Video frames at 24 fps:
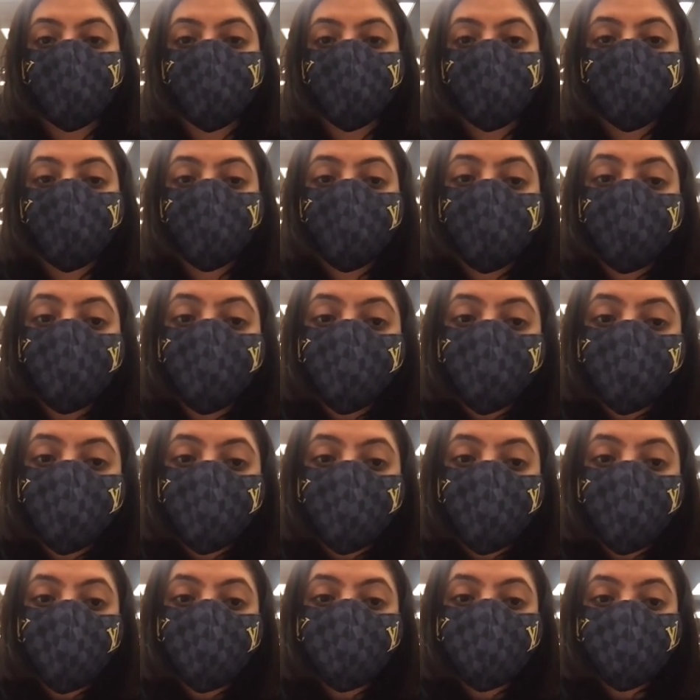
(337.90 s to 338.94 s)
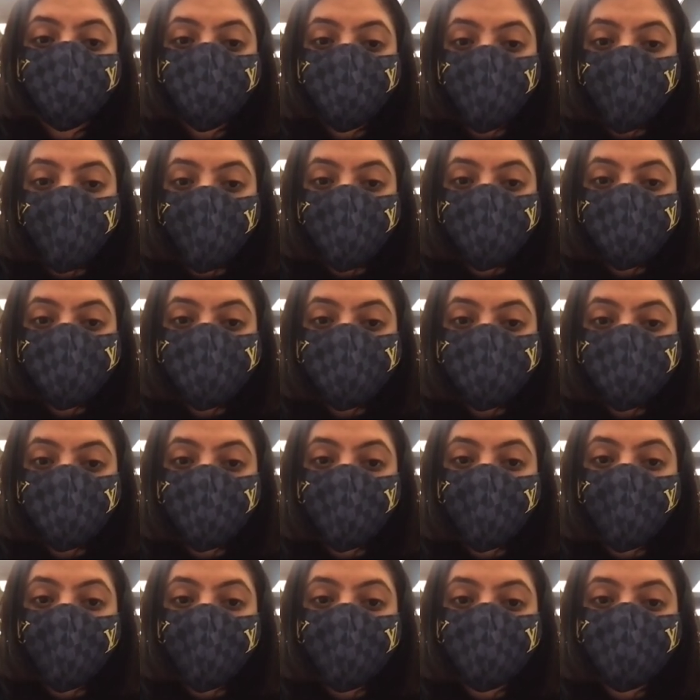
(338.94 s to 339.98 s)
Aircraft noise
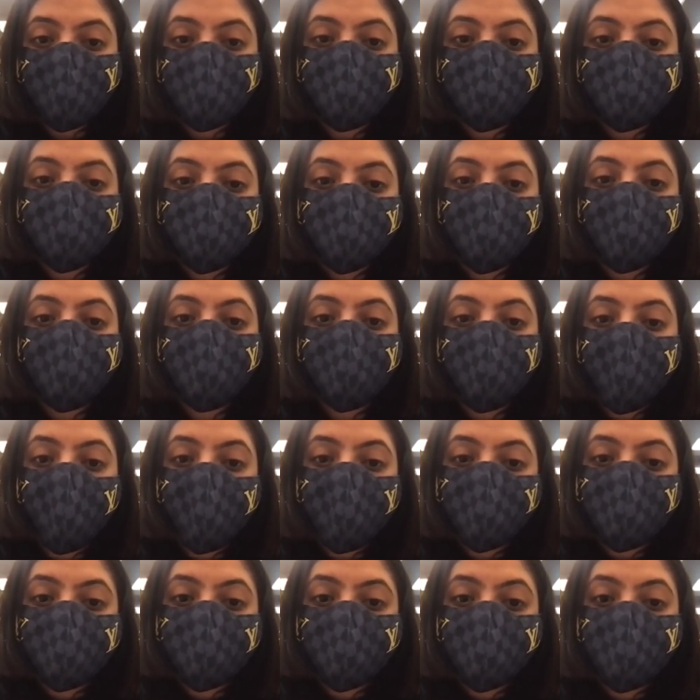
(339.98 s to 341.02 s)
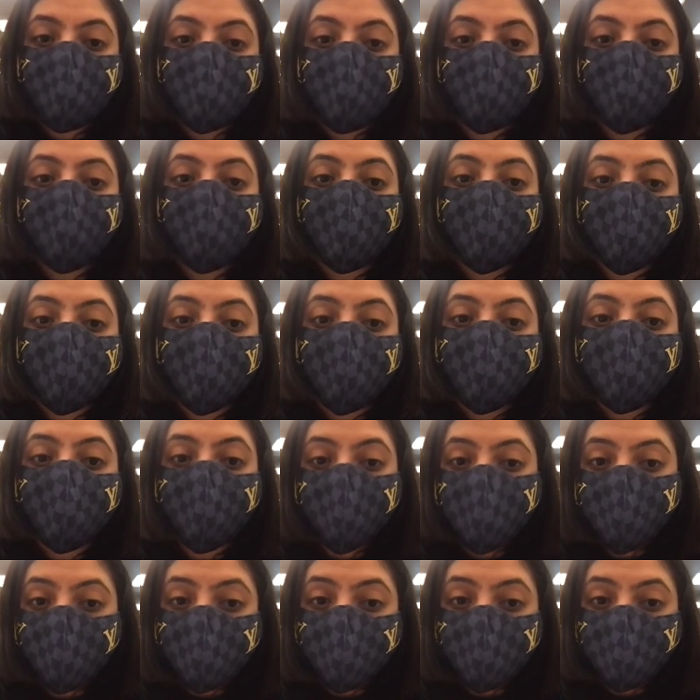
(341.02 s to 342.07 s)
and its impact on local
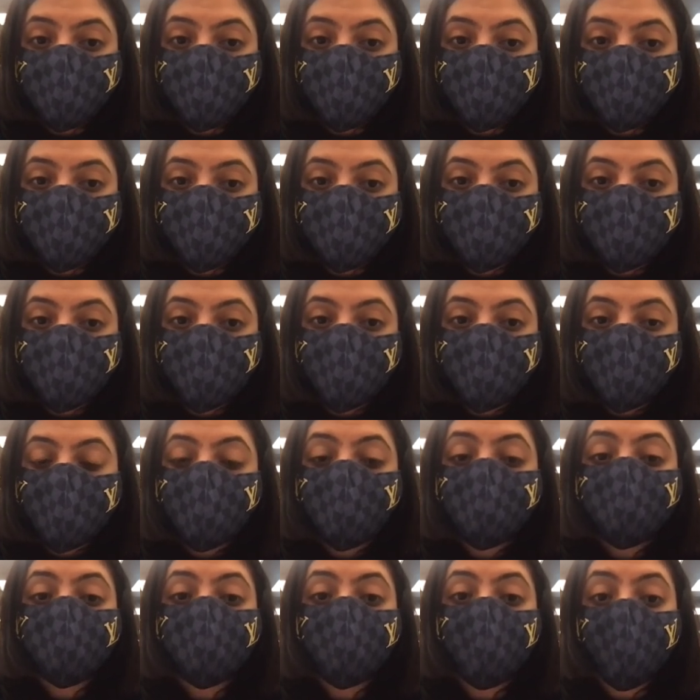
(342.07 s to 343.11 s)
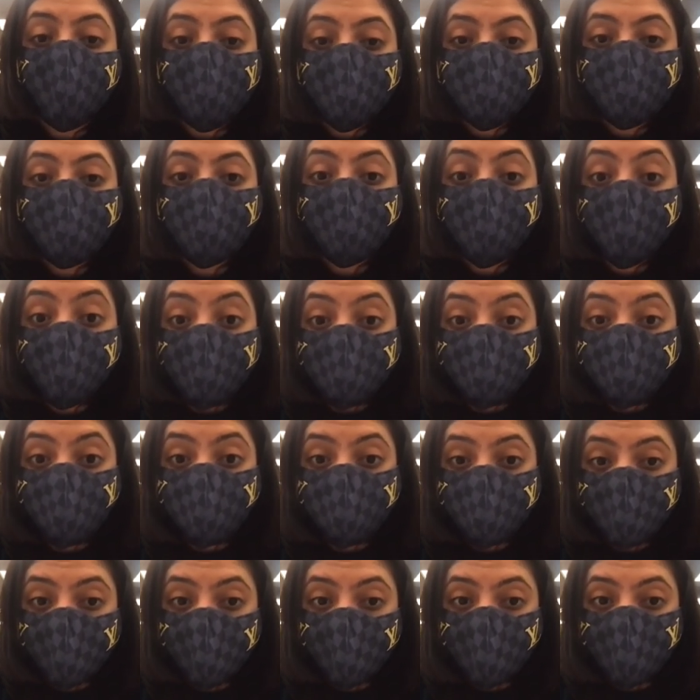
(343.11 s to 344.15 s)
communities is also a major
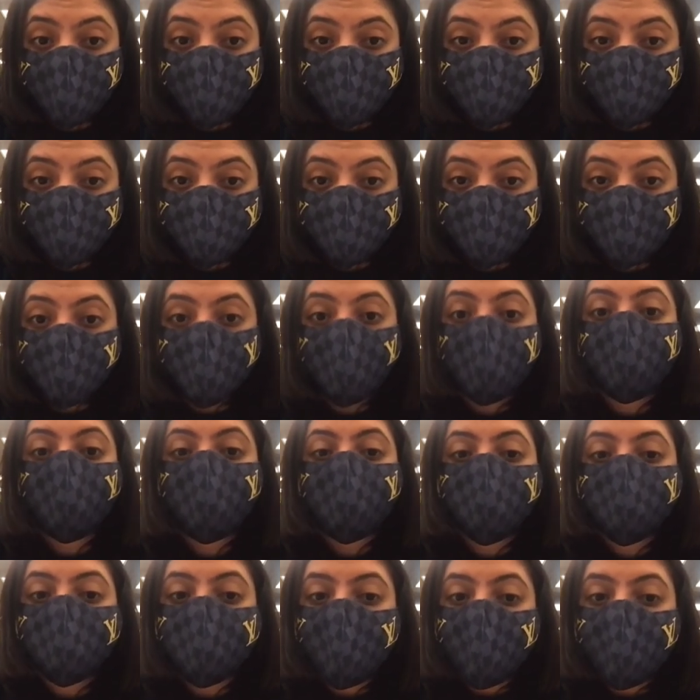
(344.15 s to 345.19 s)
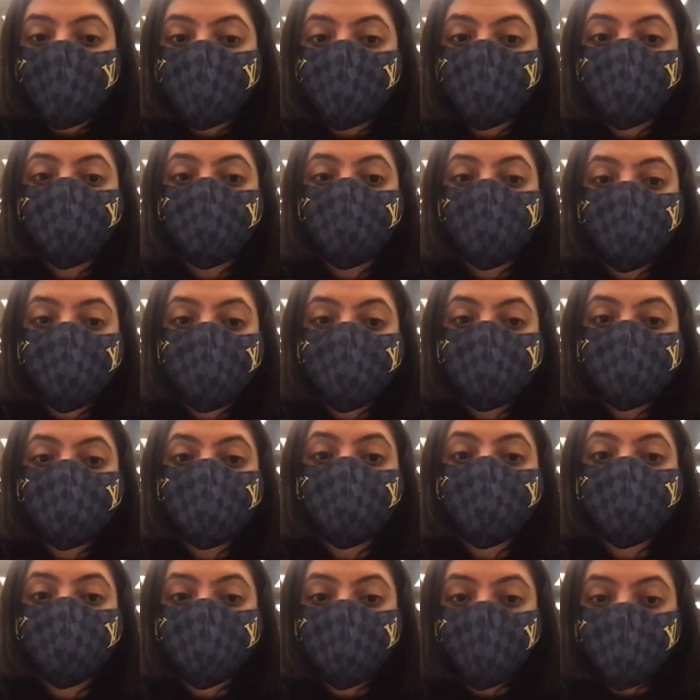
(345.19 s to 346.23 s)
problem that needs
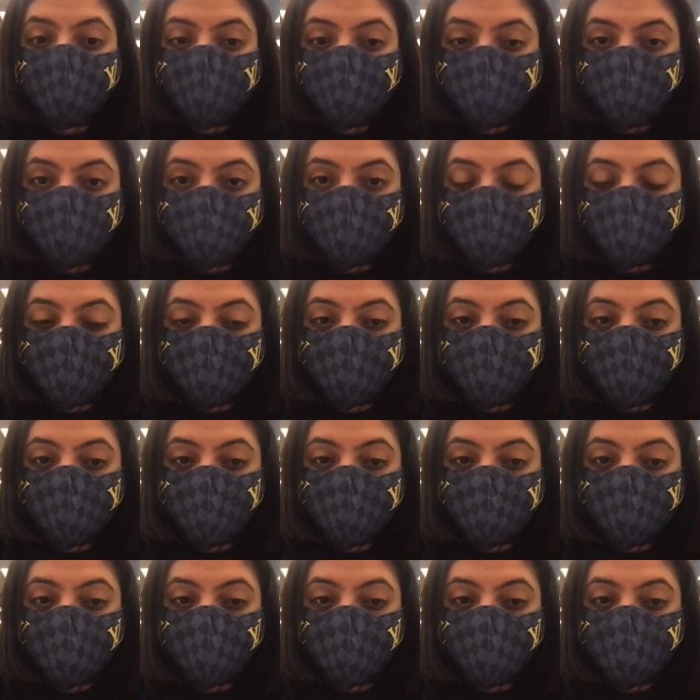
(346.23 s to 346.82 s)
attention.